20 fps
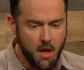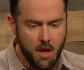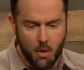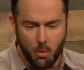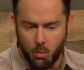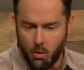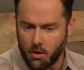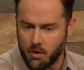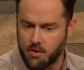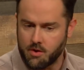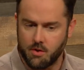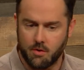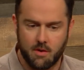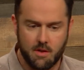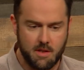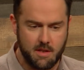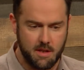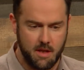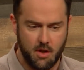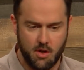one or two
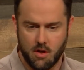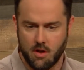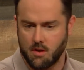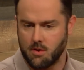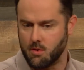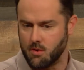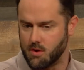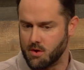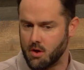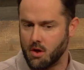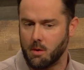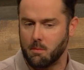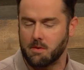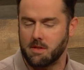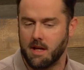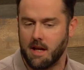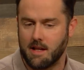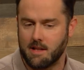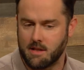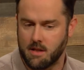decisions or
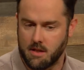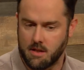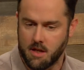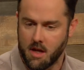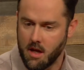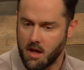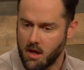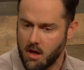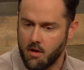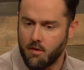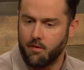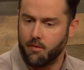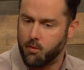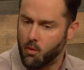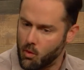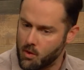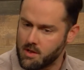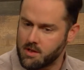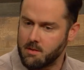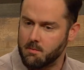circumstances
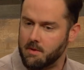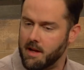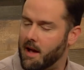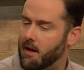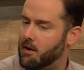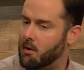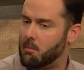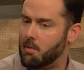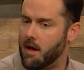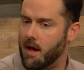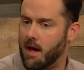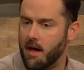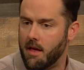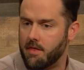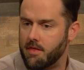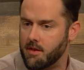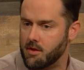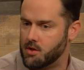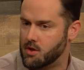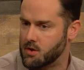forced them down a
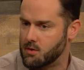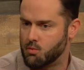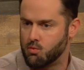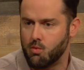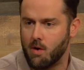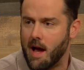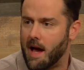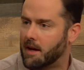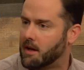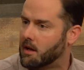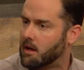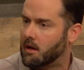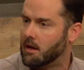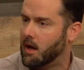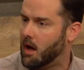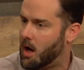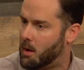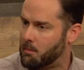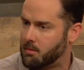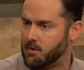path that just
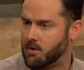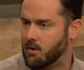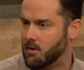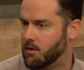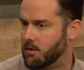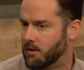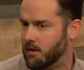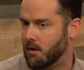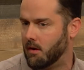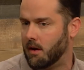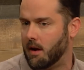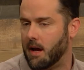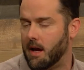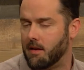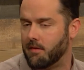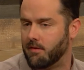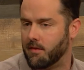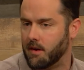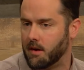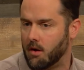radically upturned their
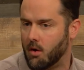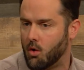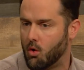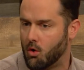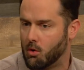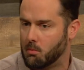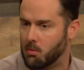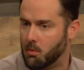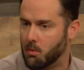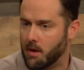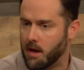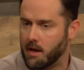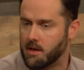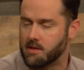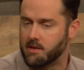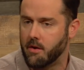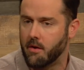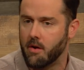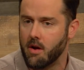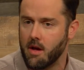life in a horrible way.
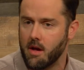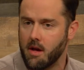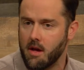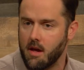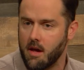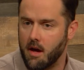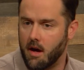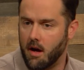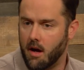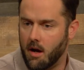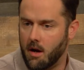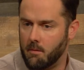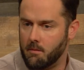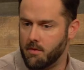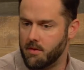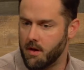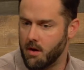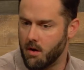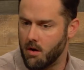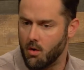So
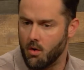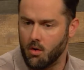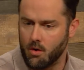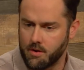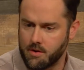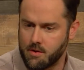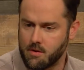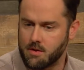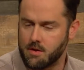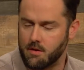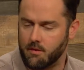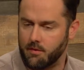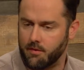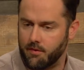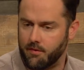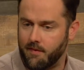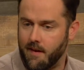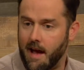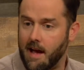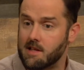there are all sorts of
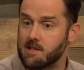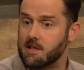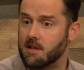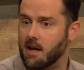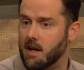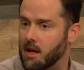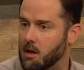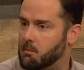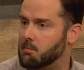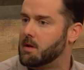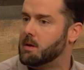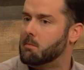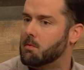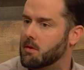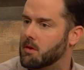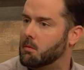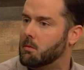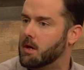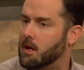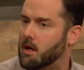fascinating people
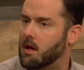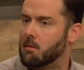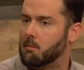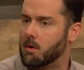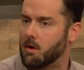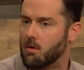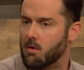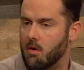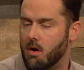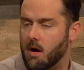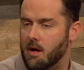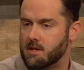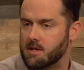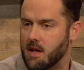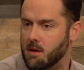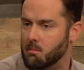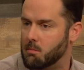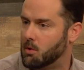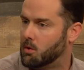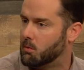that we come across
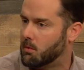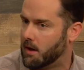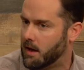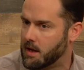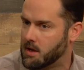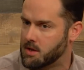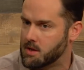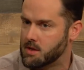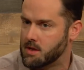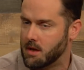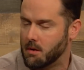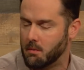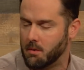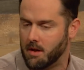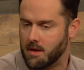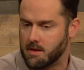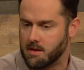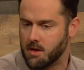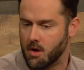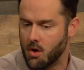and build relationship
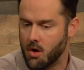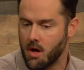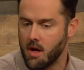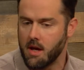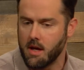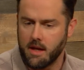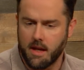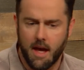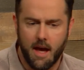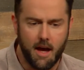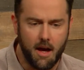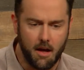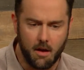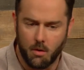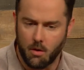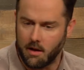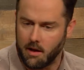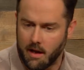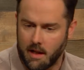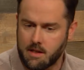with. So yeah,
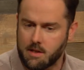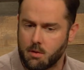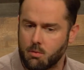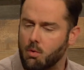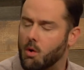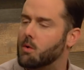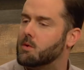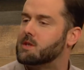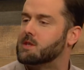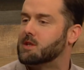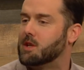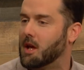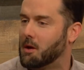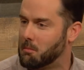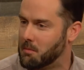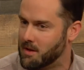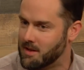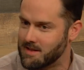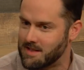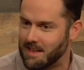let's erode
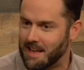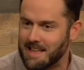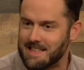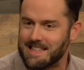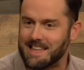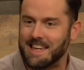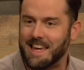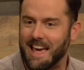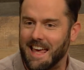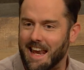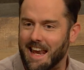stigmas. Let's get